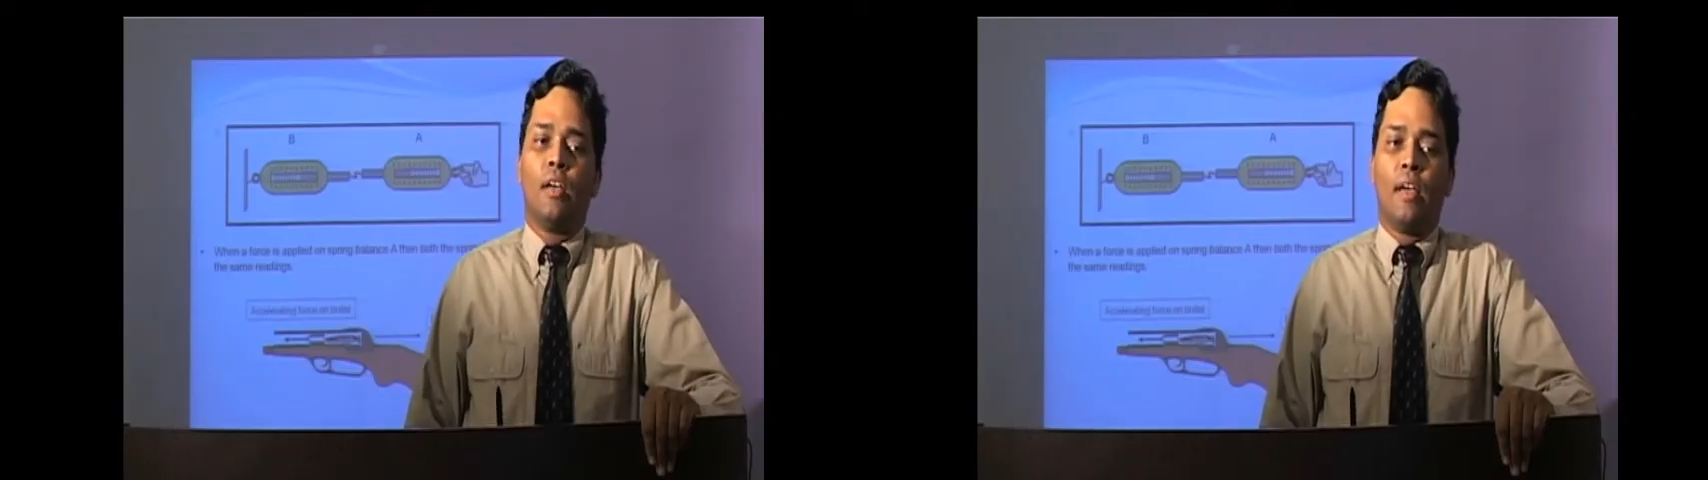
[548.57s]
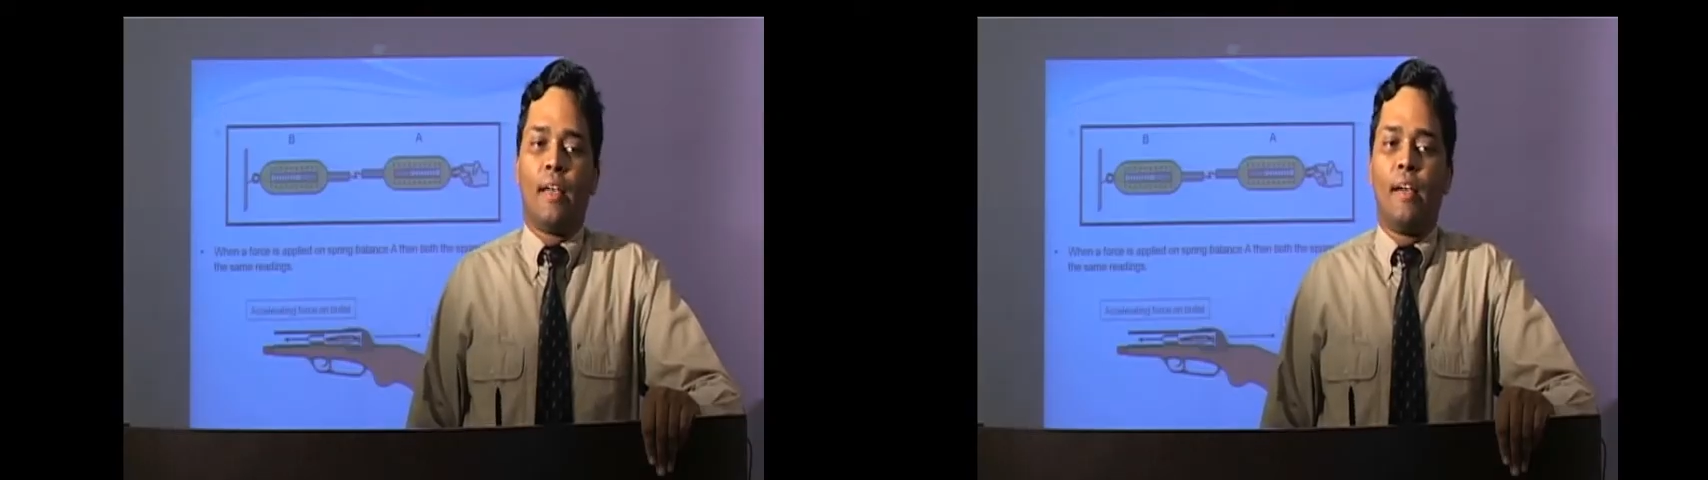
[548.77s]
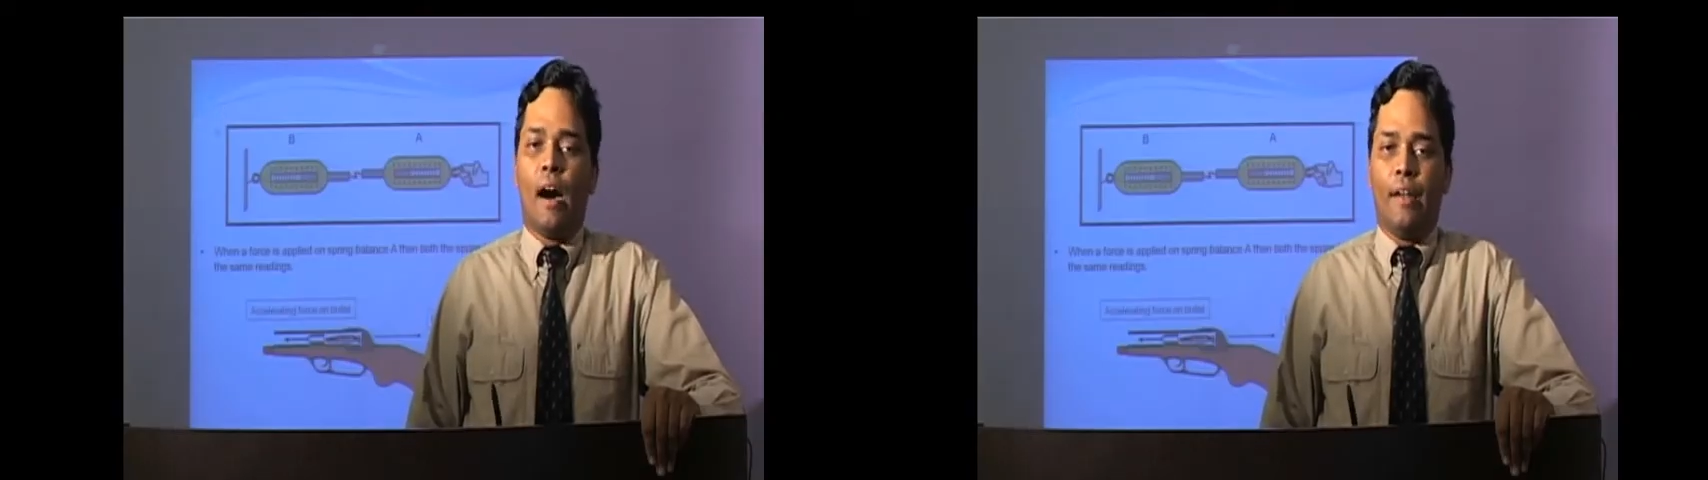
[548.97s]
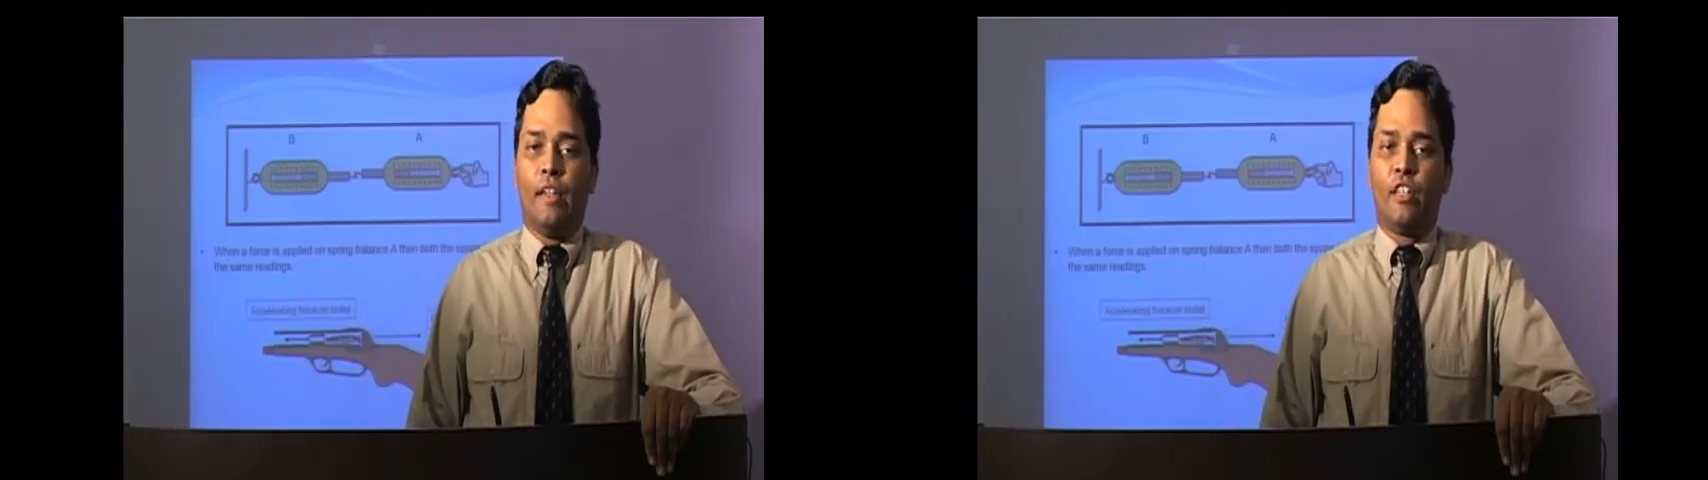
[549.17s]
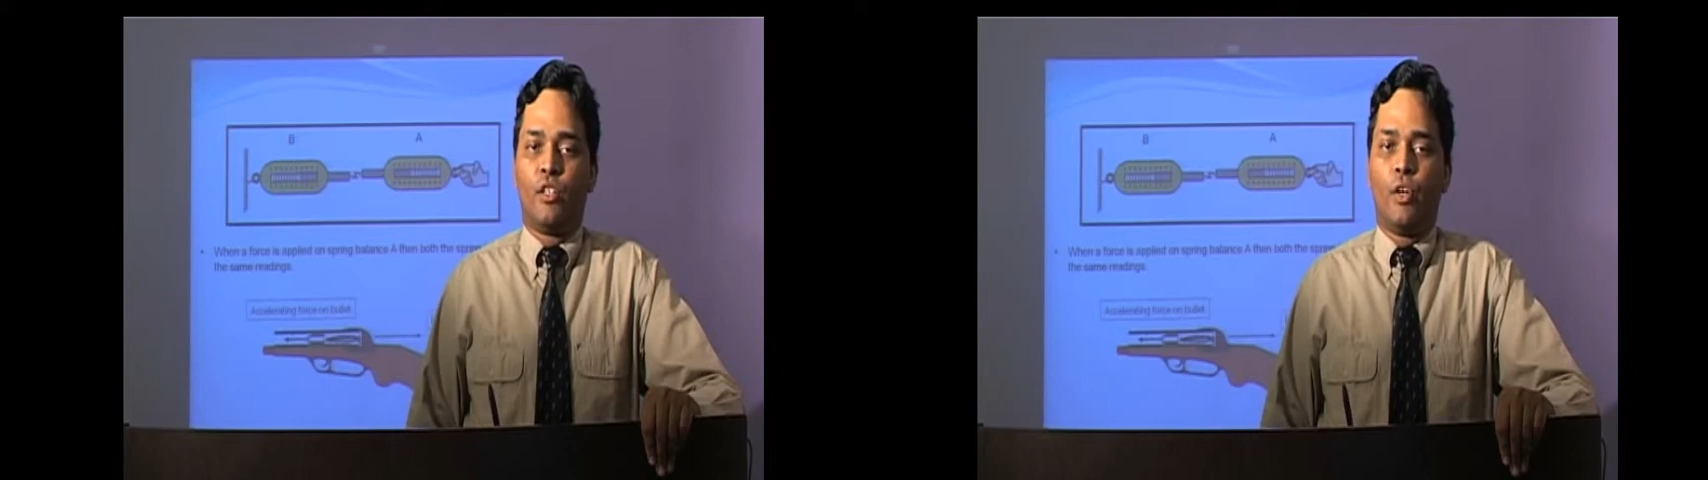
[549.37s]
a gun.
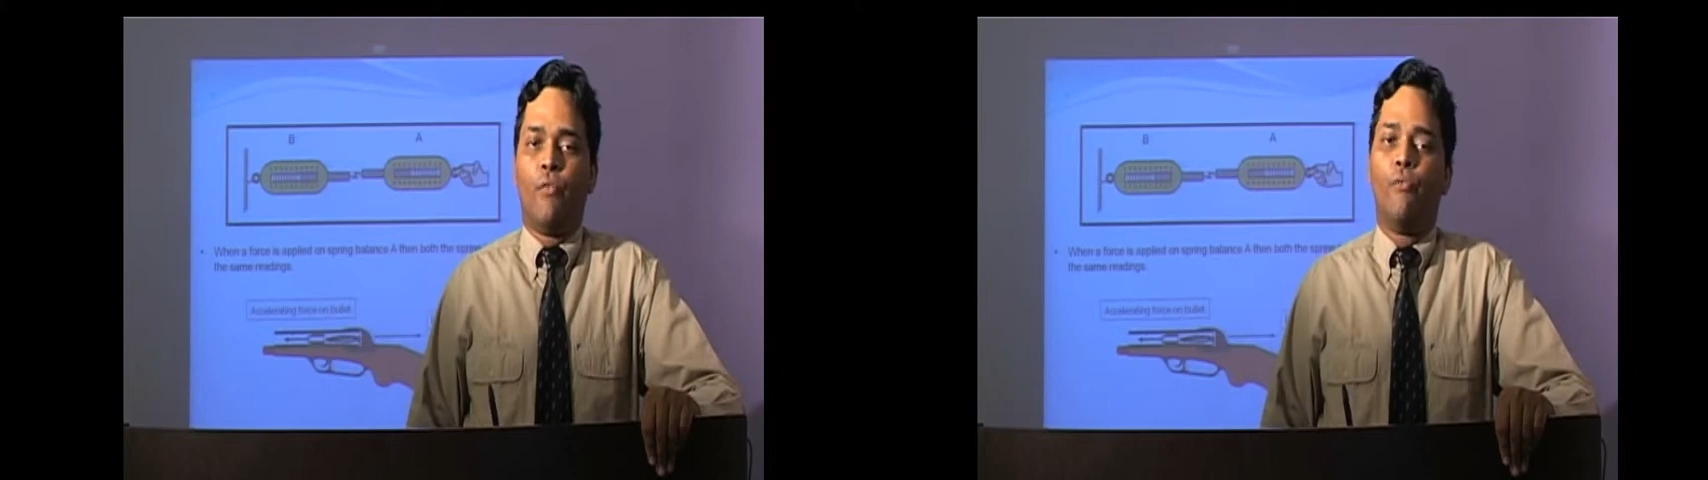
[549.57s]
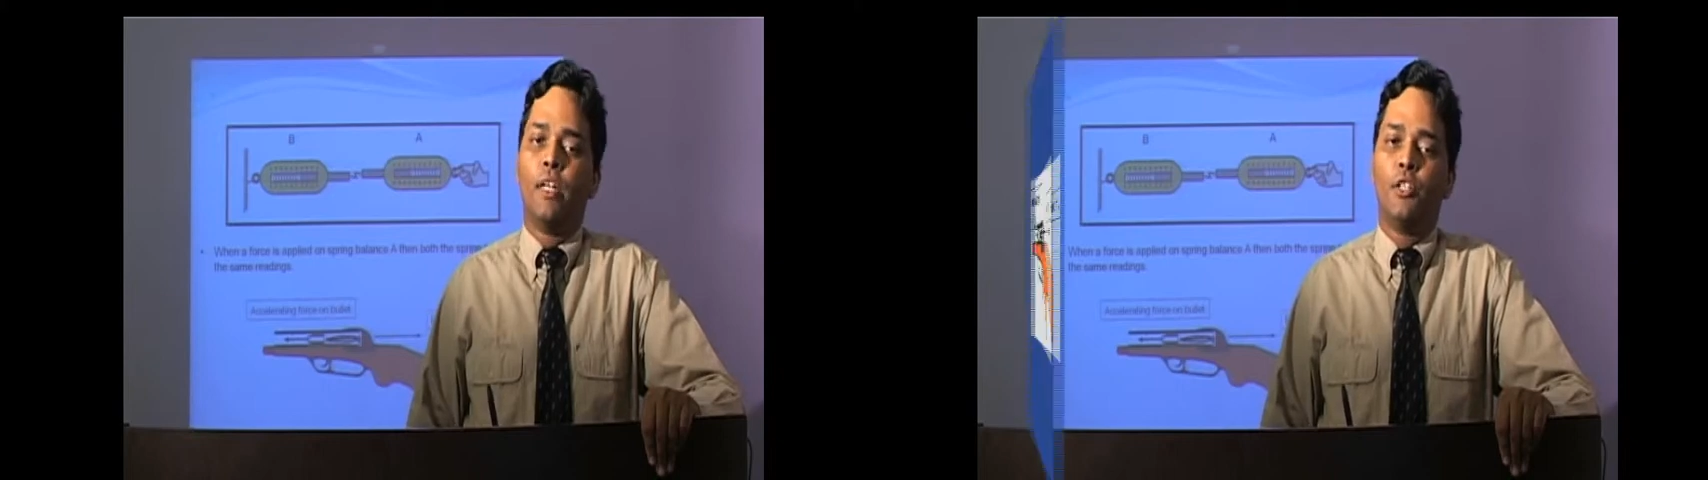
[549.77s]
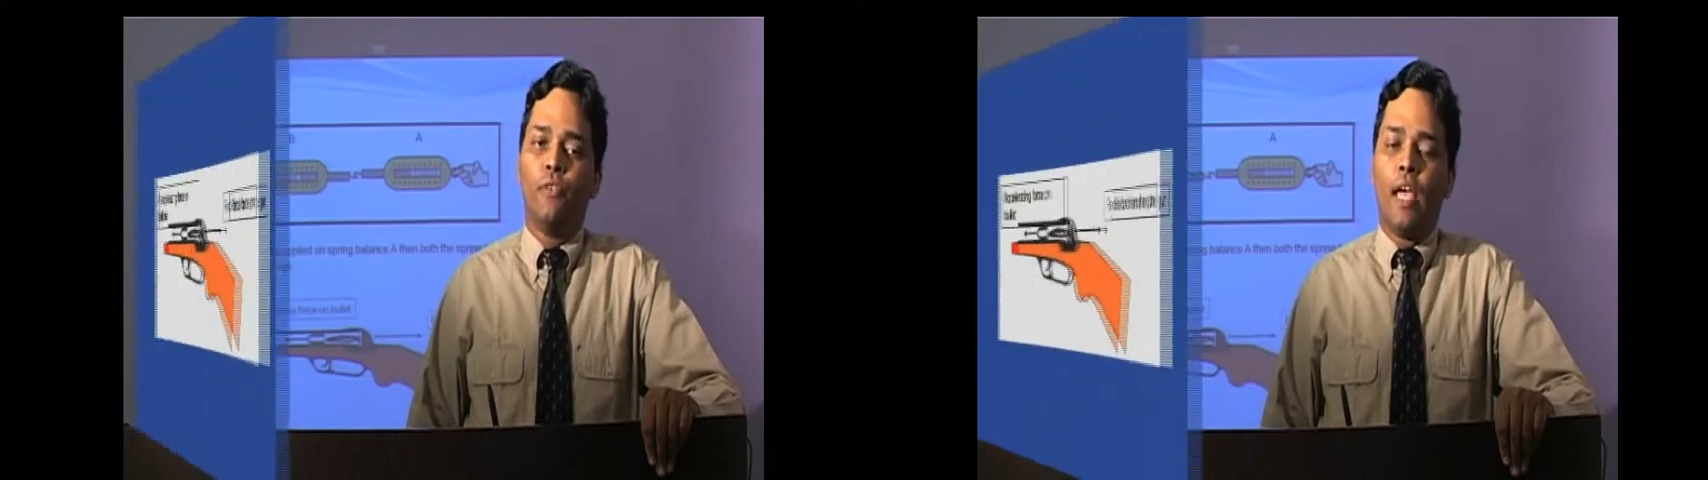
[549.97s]
What do we